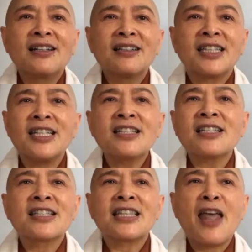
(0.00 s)
these
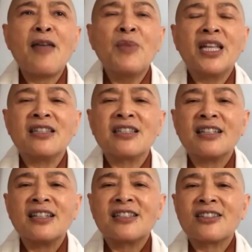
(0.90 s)
statements,
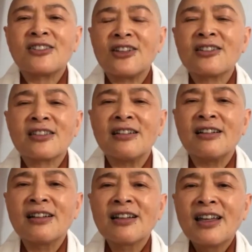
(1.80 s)
it's just,
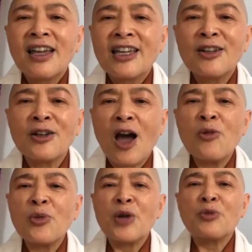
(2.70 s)
now
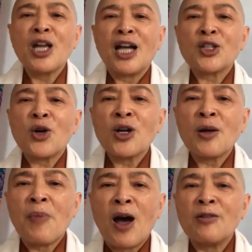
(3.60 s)
when we are talk
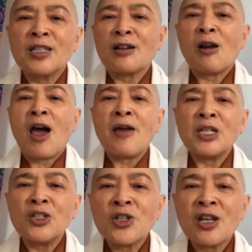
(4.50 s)
about the
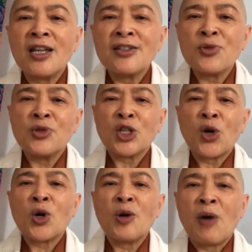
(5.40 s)
climate change, we
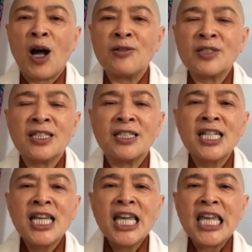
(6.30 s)
talk about the
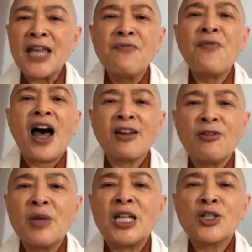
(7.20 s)

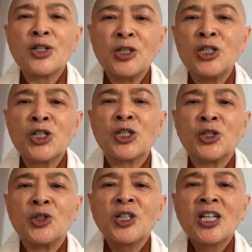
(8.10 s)
environmental
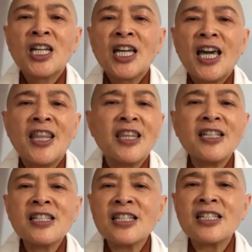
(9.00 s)
issue, and
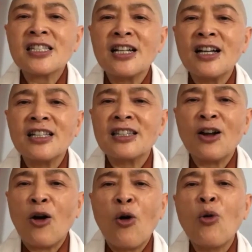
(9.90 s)
this is the
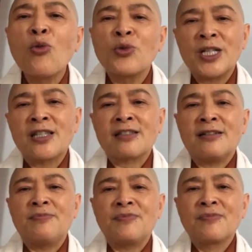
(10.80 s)
old wisdom